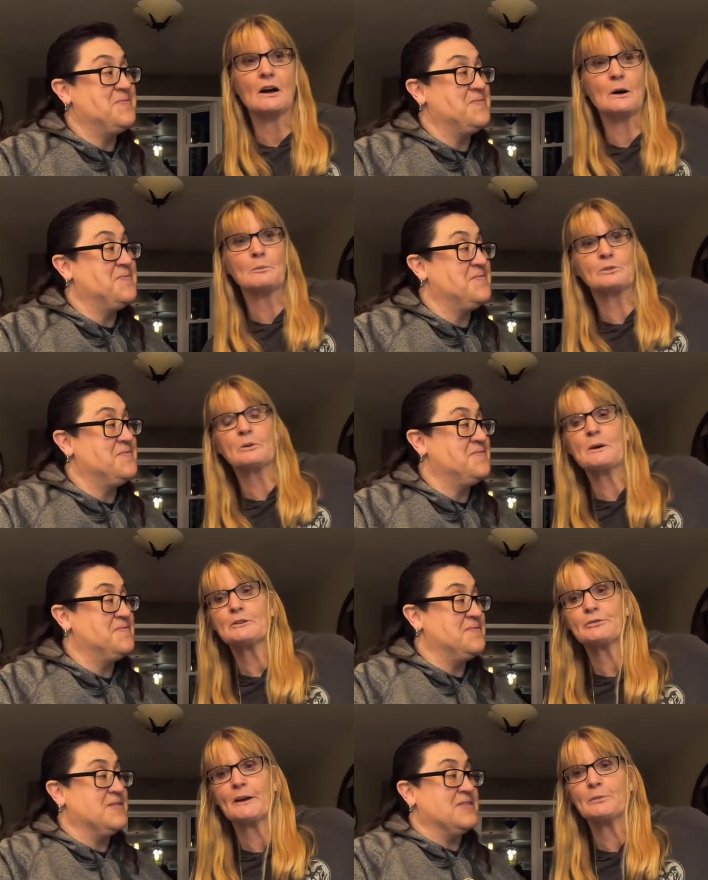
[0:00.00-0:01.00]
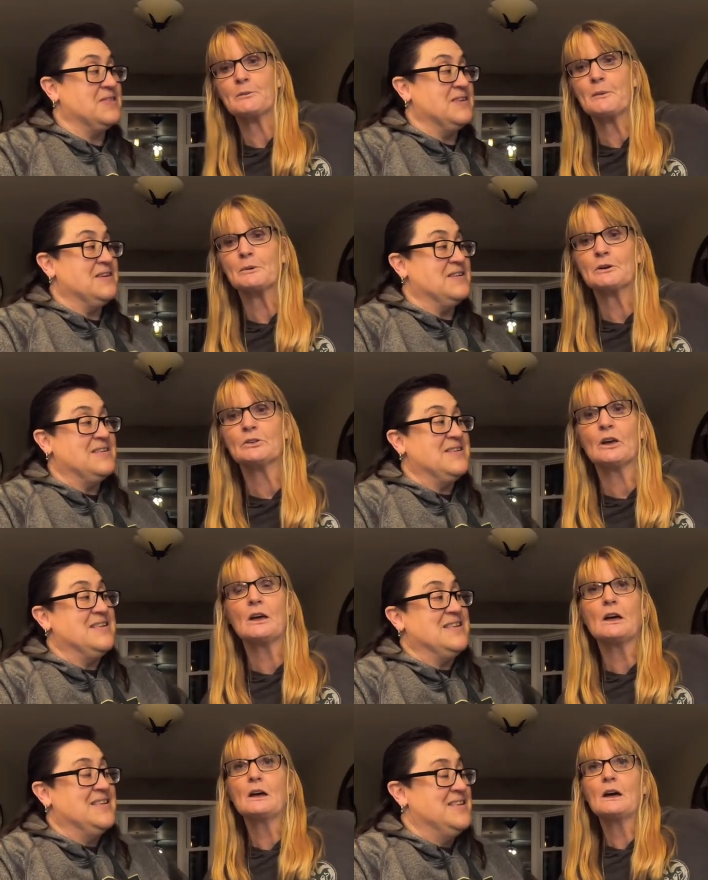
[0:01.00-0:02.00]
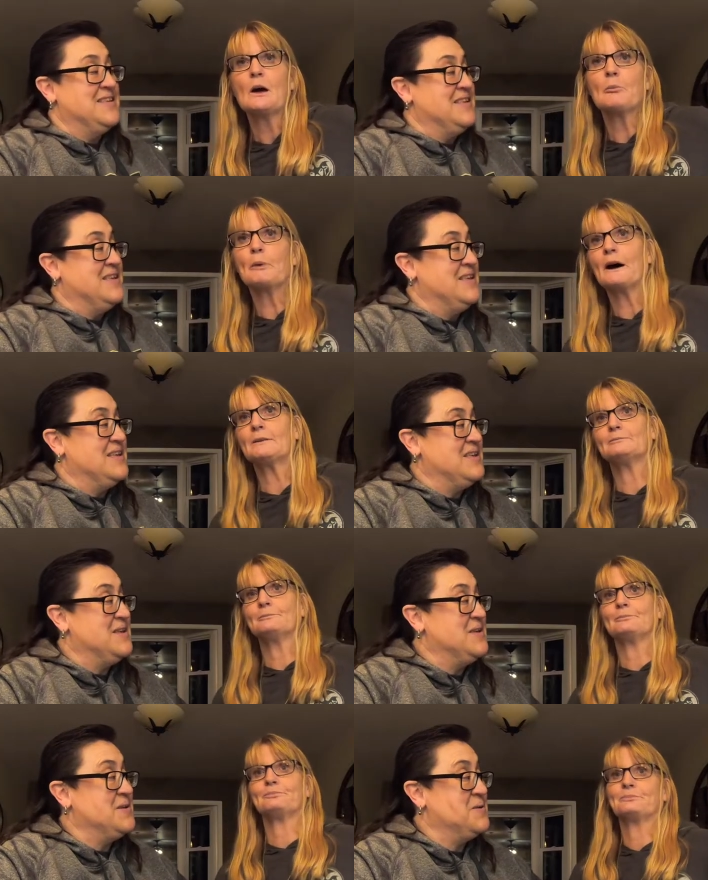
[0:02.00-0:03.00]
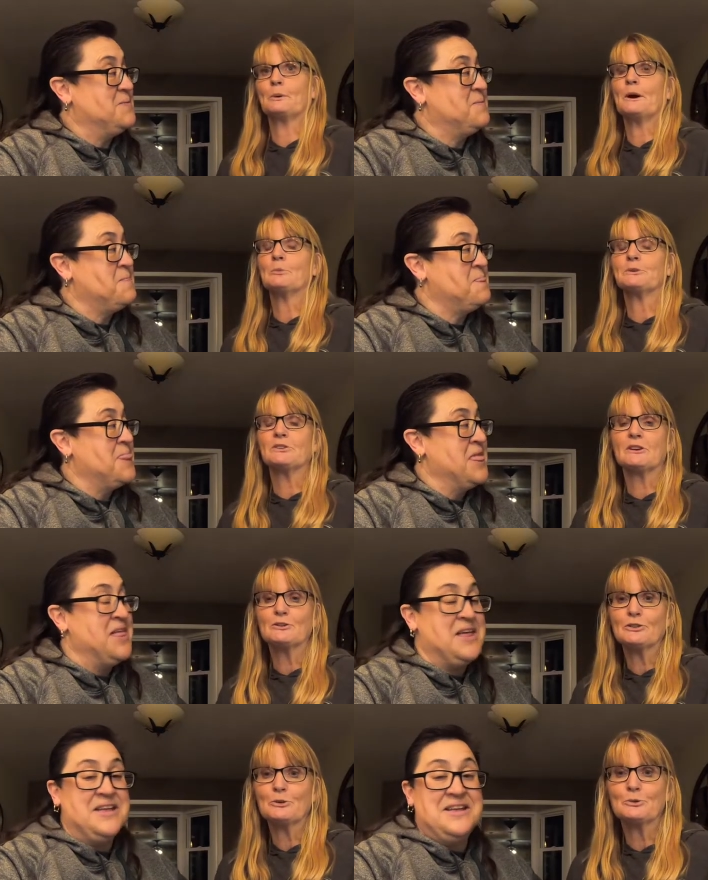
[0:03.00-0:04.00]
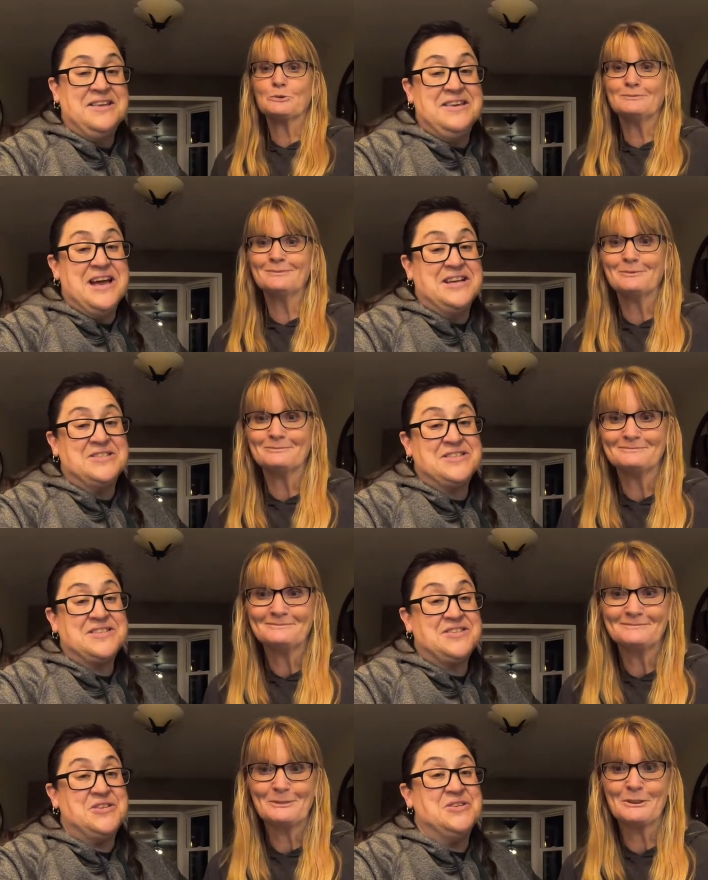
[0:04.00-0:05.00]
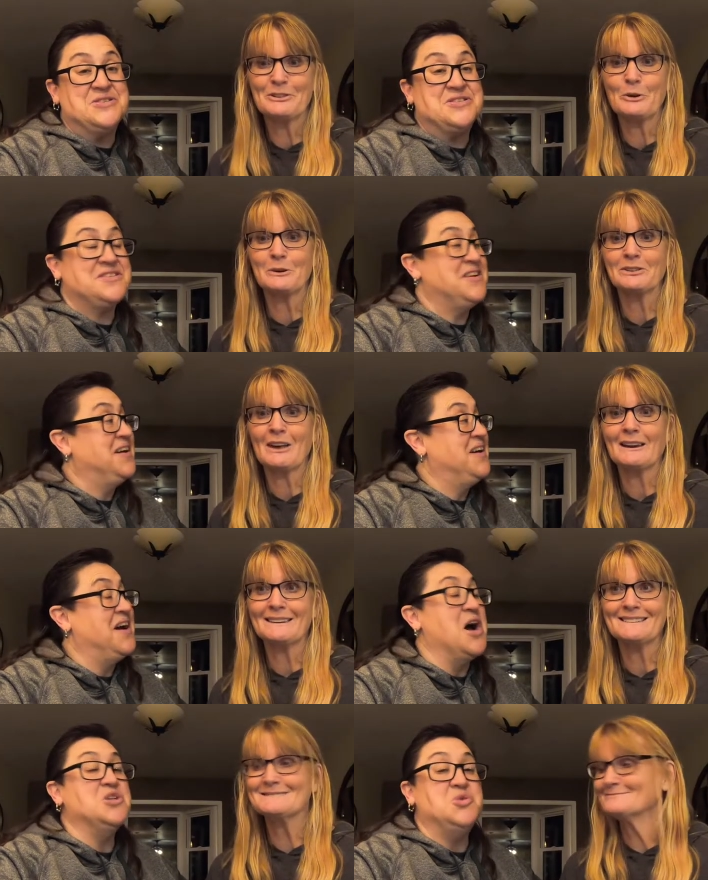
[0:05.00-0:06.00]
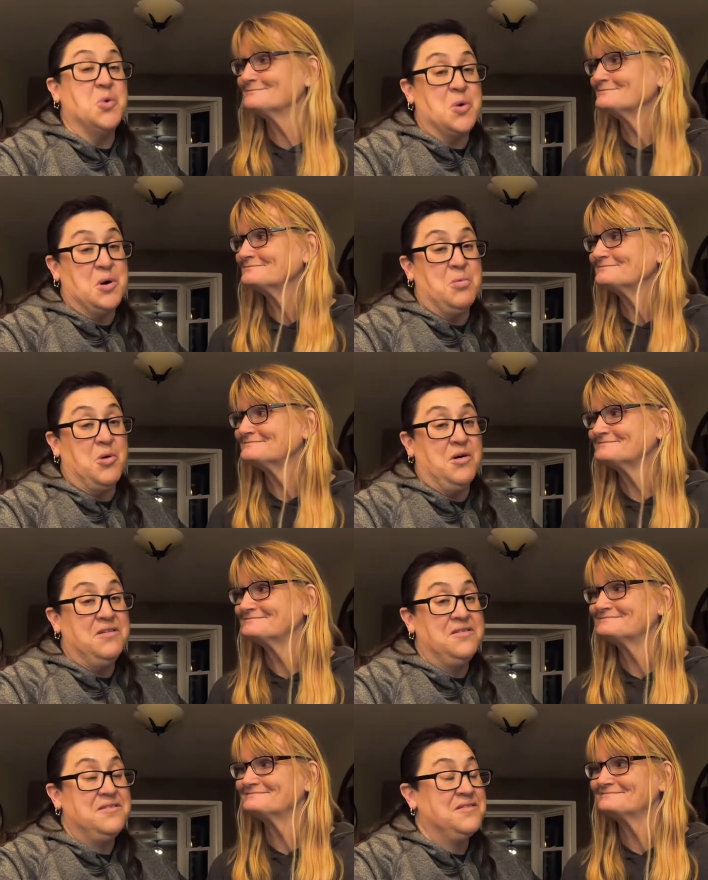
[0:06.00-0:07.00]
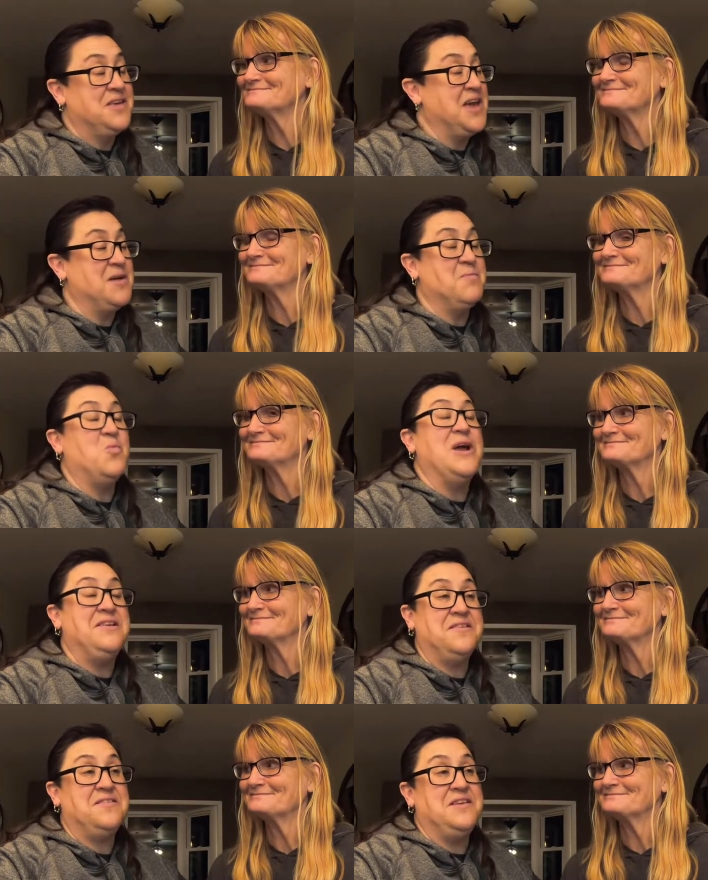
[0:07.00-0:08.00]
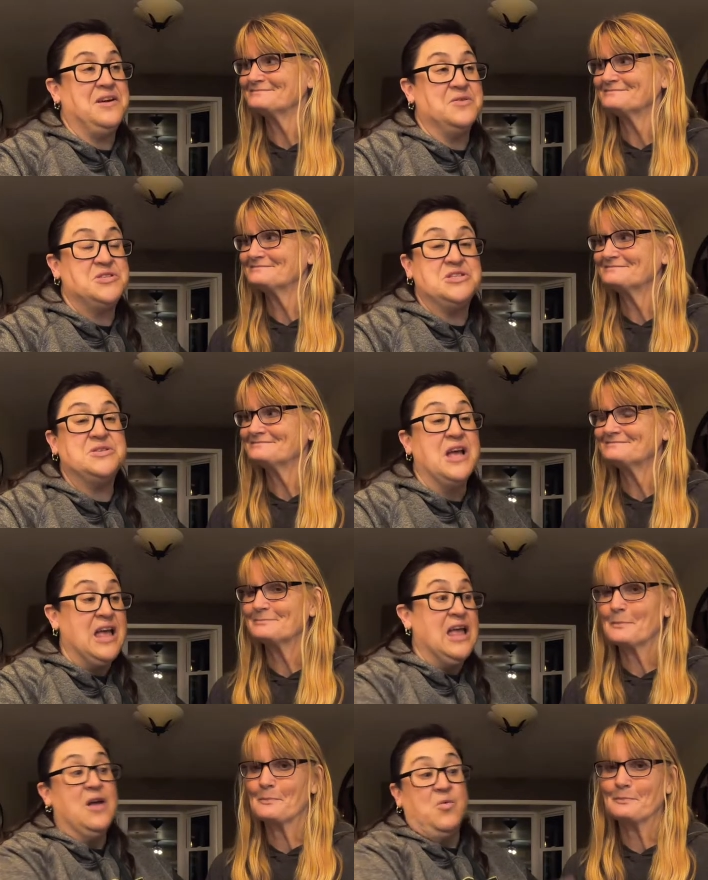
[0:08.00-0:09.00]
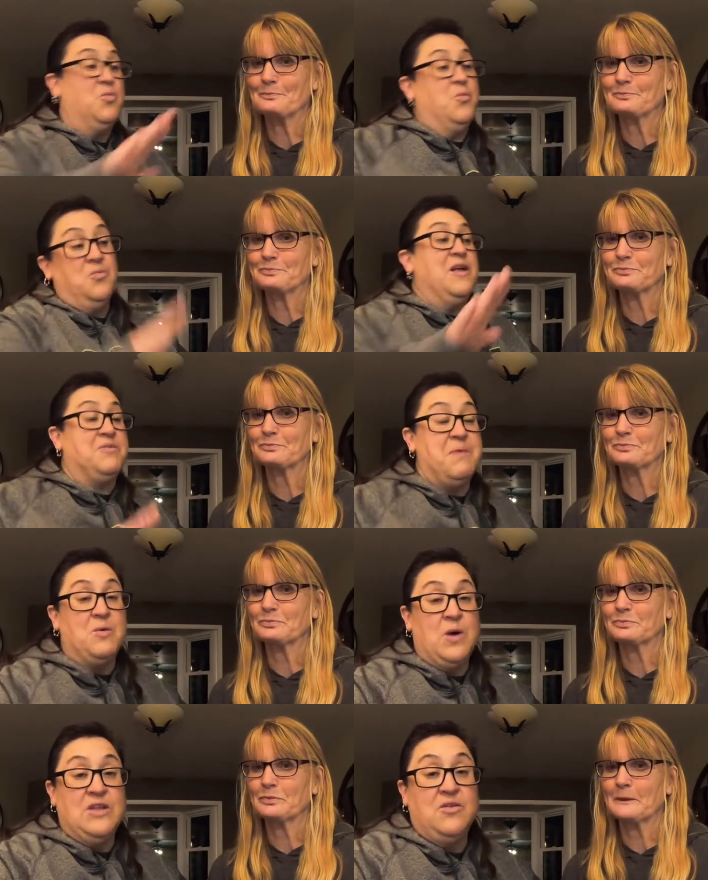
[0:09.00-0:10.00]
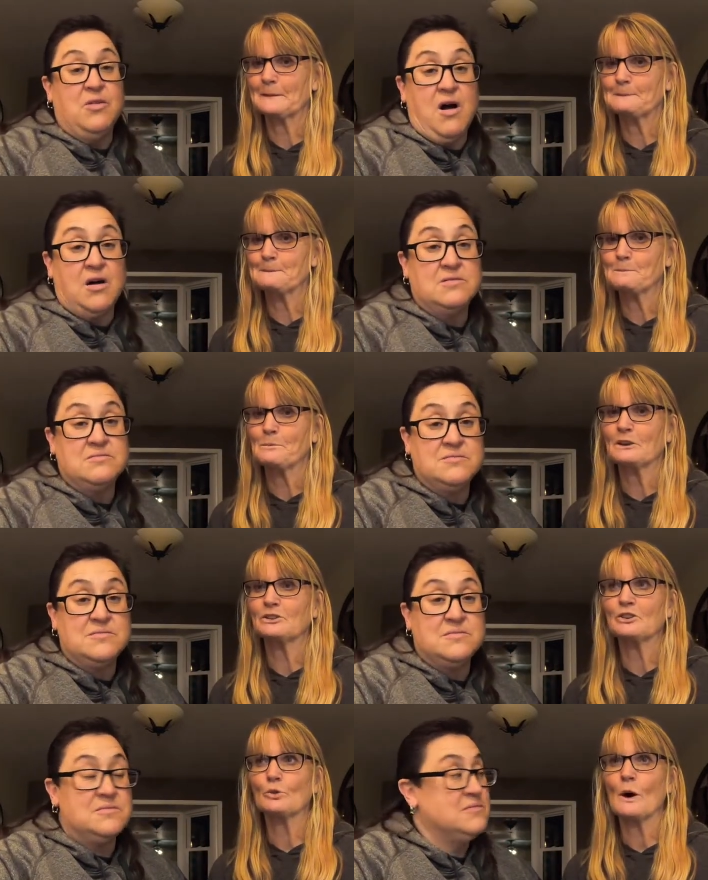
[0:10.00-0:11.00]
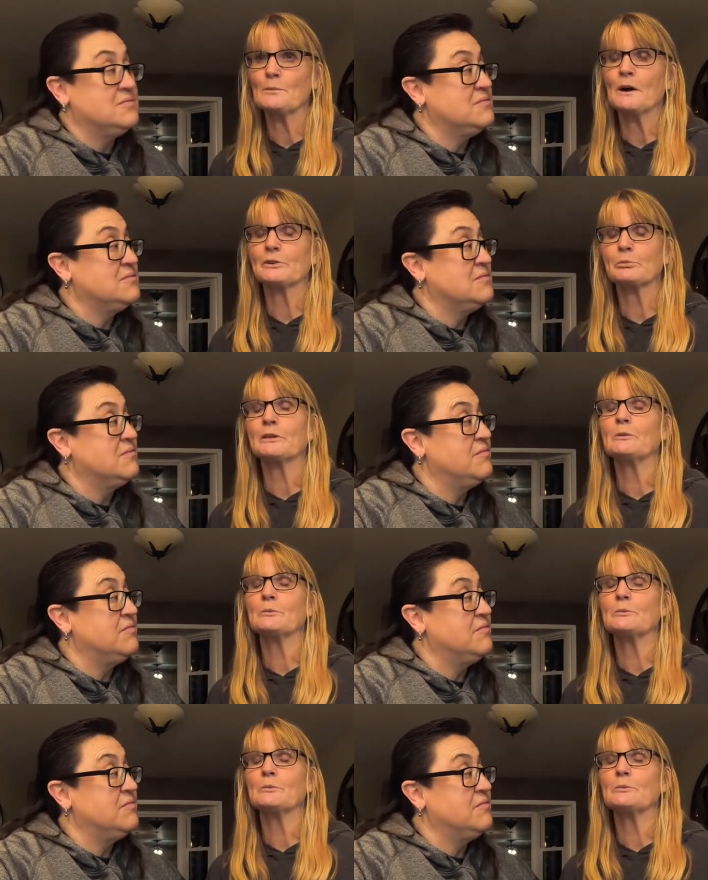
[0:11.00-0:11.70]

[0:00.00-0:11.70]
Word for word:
Speaker 1: um, some other family members. But we hope to see her soon. Yes, she's we're so excited.
Speaker 2: Adorable. Can't wait to see her. She's. It's been way too long.
Speaker 1: She's quite possibly the